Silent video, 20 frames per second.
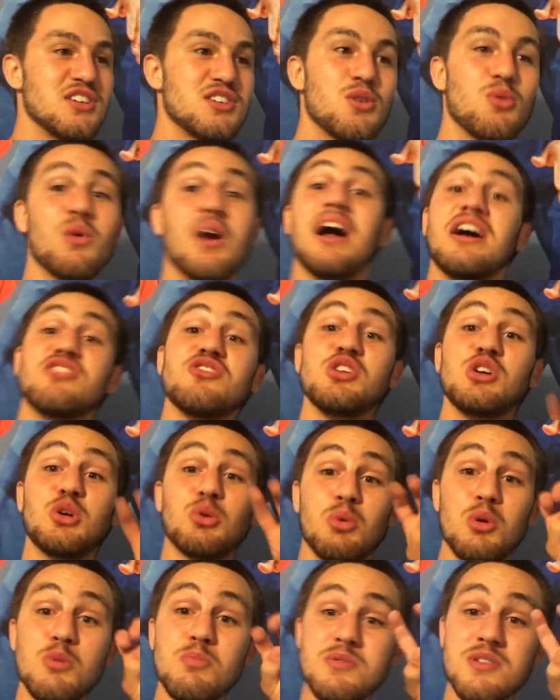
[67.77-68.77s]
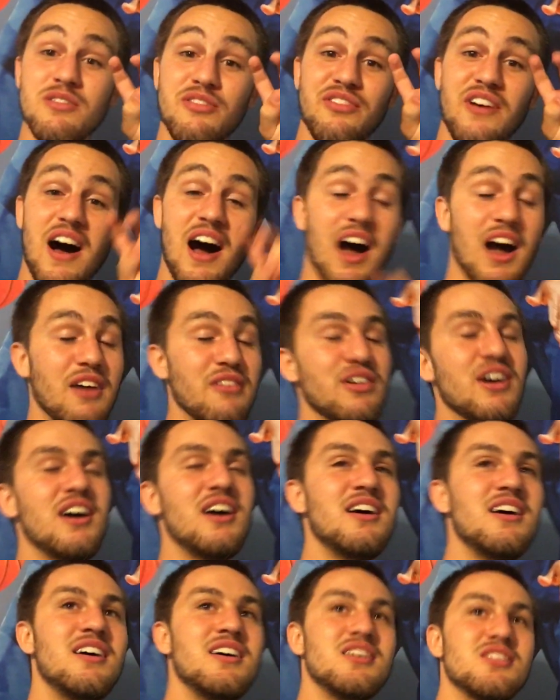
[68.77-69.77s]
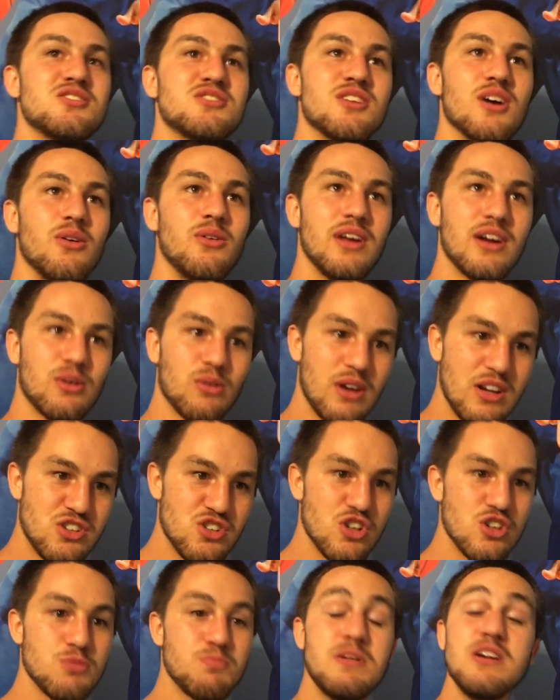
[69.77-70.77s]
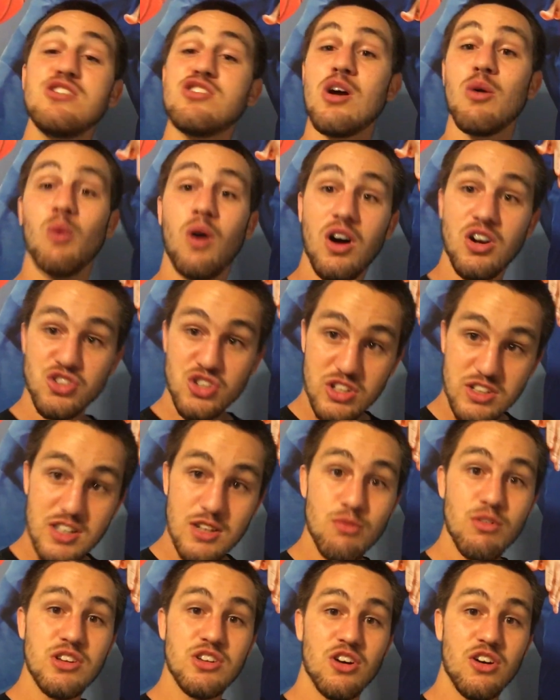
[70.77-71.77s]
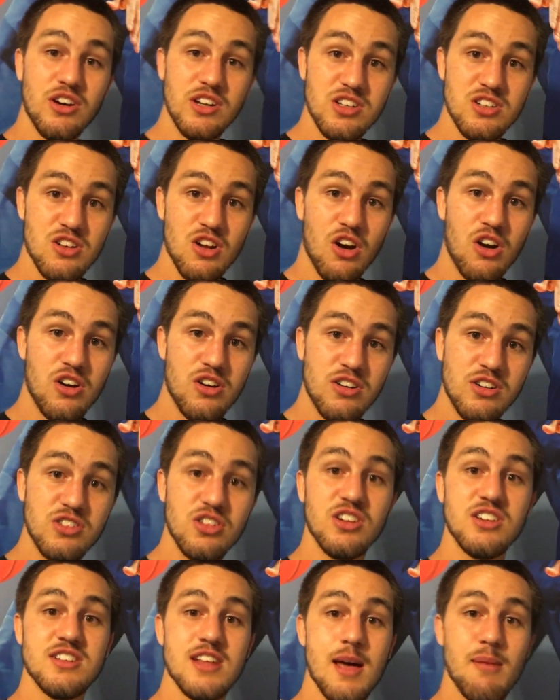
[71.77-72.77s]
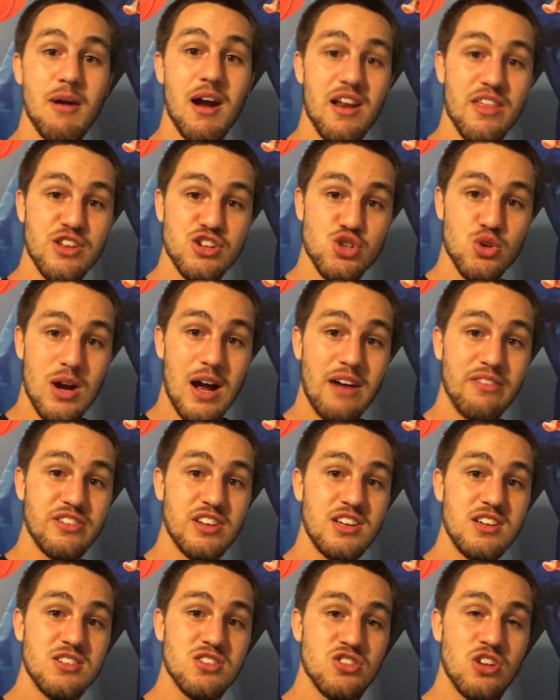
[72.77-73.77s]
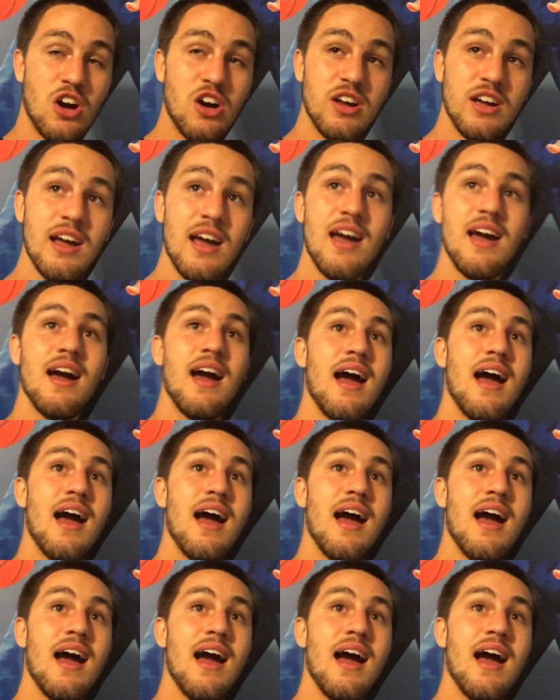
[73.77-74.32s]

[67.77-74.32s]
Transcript: So we're actually groups of five. So Nick Richards, PJ Washington, returning starter, took his name out of the draft. He's starting.